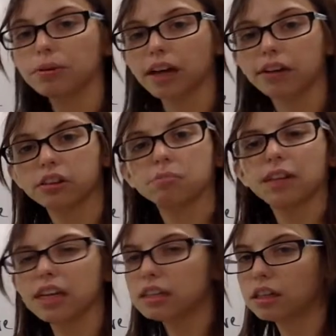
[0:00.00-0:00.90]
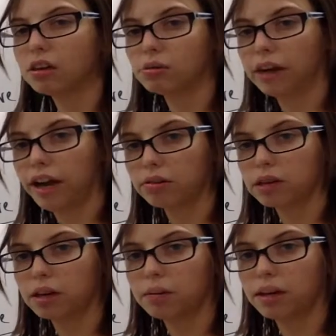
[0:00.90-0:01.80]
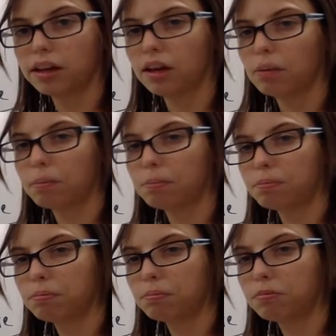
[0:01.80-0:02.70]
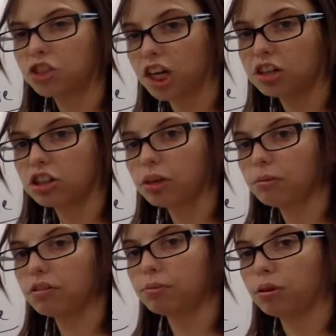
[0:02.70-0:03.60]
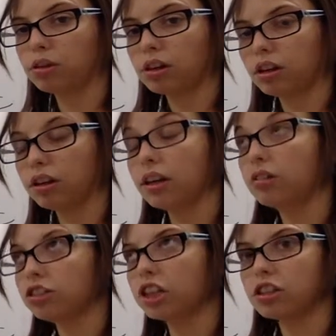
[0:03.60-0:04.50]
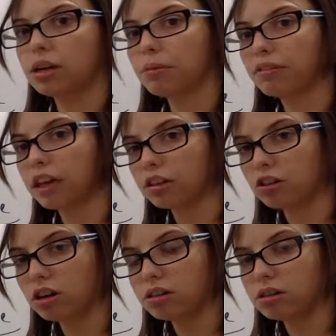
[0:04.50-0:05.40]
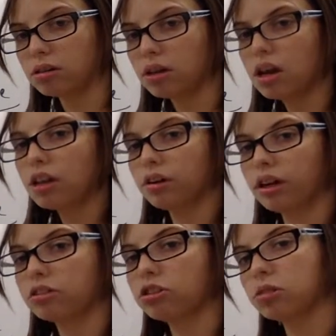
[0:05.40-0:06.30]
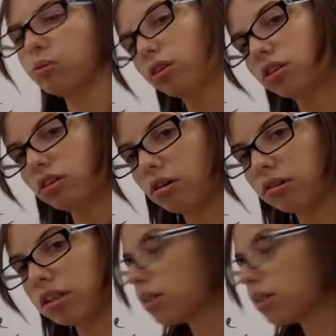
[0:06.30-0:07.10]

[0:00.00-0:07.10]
gases, because they don't react with anybody, they don't change the number of protons, they don't change the number of electrons. Their electrons and protons are always the